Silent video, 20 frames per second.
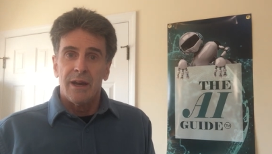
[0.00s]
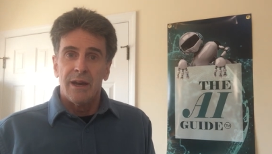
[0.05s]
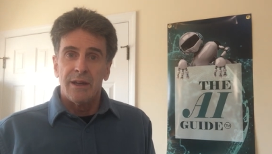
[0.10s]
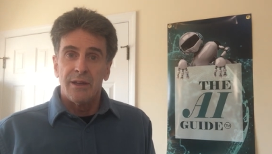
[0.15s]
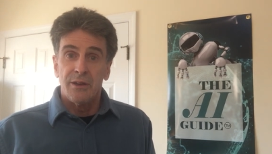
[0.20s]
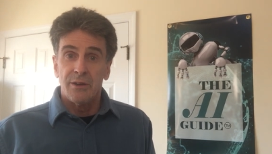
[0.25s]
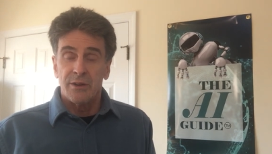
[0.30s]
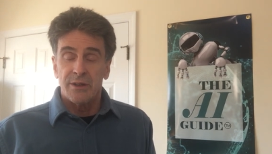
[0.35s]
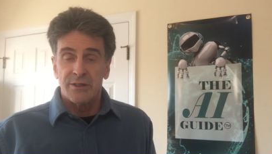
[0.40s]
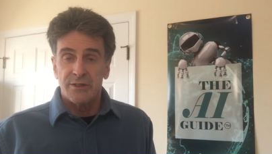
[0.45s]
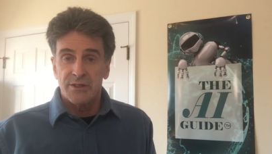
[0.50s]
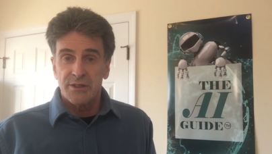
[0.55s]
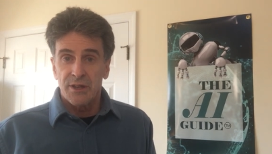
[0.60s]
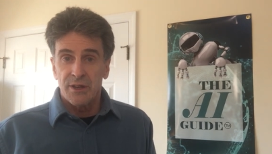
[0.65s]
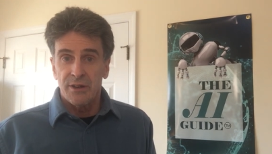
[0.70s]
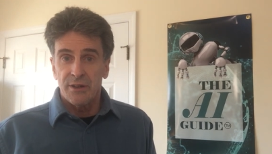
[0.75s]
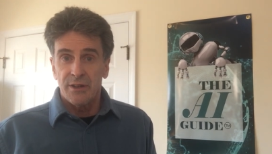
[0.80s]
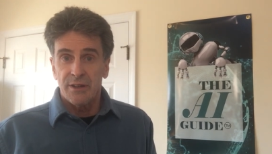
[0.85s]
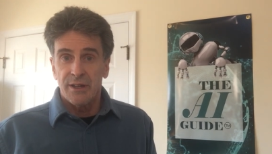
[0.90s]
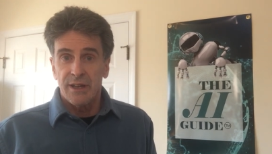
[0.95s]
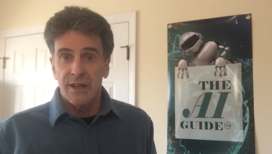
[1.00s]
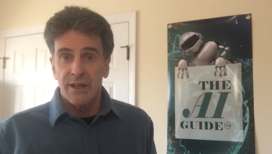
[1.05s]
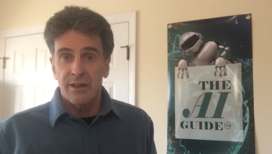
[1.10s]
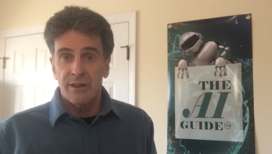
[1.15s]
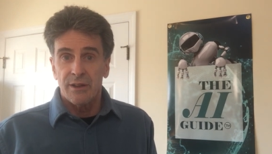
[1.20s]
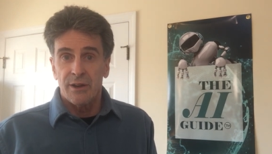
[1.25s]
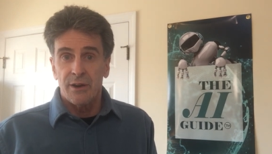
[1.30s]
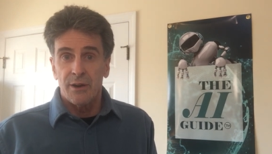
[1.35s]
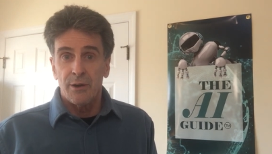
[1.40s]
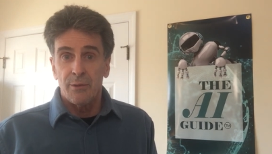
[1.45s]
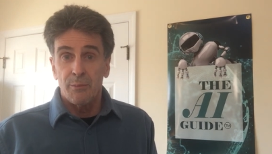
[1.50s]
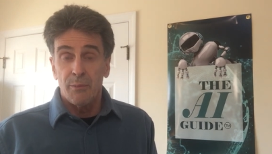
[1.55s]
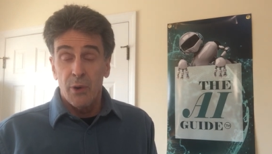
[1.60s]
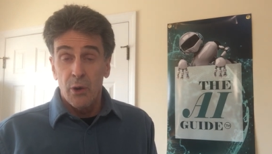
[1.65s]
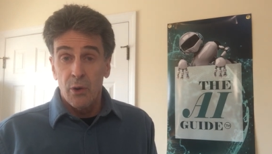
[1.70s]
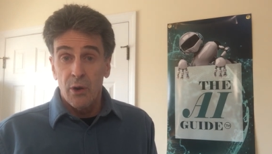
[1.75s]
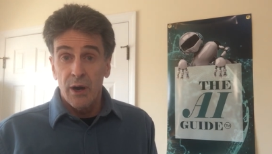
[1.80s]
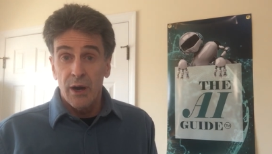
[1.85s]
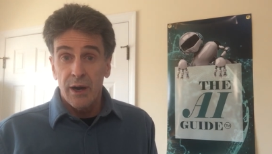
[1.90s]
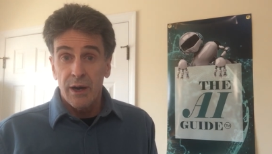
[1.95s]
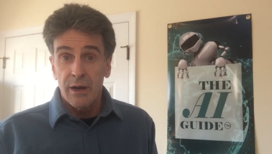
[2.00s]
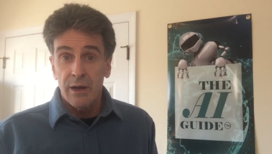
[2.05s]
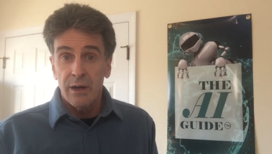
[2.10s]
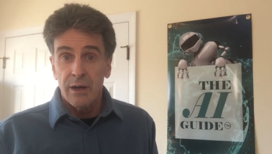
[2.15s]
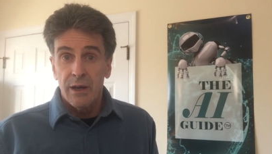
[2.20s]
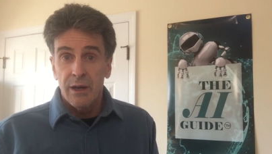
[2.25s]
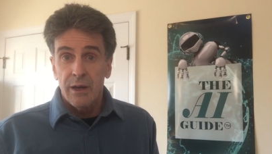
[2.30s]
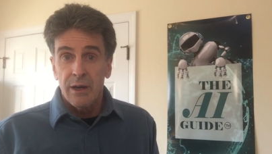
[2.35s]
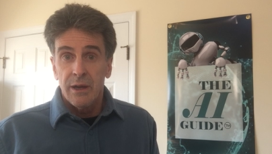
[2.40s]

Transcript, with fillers: You can certainly learn more